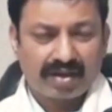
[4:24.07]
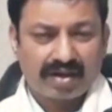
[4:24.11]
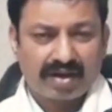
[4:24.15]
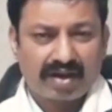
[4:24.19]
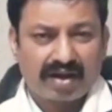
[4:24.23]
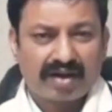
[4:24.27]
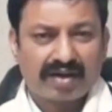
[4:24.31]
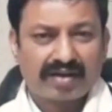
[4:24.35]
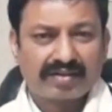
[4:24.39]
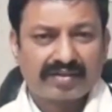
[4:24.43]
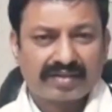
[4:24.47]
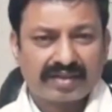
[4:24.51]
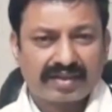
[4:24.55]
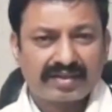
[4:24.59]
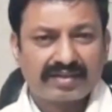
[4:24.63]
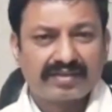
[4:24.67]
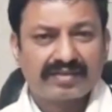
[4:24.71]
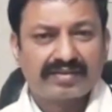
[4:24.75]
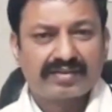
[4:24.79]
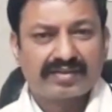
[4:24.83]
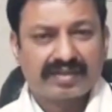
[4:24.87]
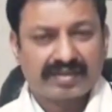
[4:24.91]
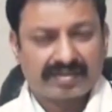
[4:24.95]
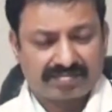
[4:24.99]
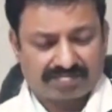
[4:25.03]
and then
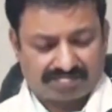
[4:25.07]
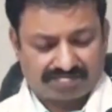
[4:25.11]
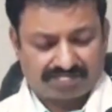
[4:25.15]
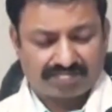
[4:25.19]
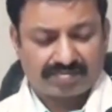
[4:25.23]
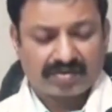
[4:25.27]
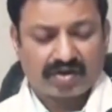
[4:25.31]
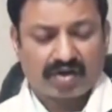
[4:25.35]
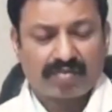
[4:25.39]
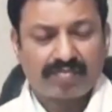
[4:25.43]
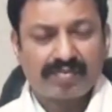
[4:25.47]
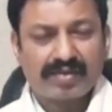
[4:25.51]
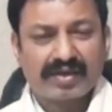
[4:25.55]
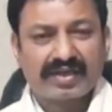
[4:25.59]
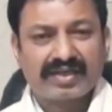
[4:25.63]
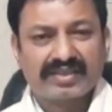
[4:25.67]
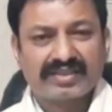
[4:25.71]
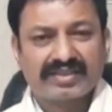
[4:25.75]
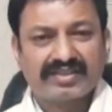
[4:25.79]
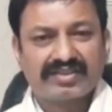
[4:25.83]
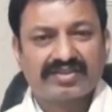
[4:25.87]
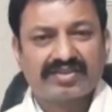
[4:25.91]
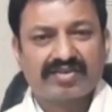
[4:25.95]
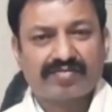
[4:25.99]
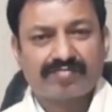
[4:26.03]
the
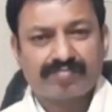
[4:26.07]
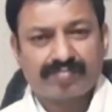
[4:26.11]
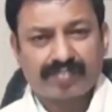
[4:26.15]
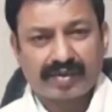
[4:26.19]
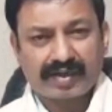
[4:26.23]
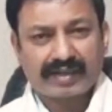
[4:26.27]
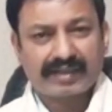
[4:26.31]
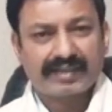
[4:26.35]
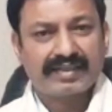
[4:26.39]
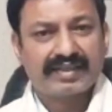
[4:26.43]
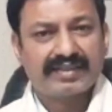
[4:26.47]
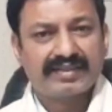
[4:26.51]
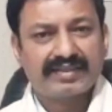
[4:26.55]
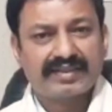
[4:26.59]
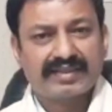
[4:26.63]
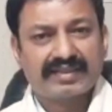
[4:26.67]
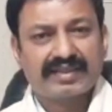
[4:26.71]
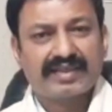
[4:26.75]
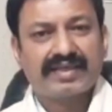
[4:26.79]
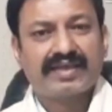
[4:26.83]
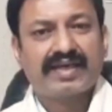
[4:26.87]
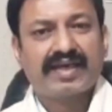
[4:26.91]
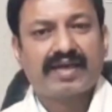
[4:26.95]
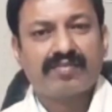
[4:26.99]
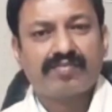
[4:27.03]
complications of
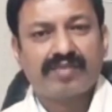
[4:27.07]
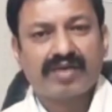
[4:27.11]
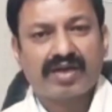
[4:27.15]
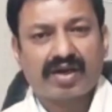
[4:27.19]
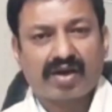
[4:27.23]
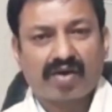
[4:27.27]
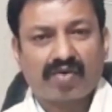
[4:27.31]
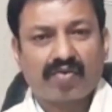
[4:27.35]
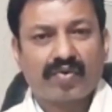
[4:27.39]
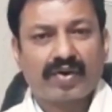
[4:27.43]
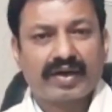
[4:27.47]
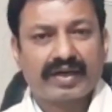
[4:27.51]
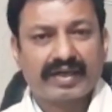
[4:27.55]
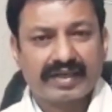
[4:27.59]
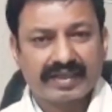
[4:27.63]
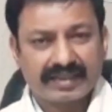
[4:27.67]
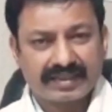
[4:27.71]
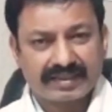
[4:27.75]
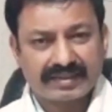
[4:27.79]
pregnancy can be avoided.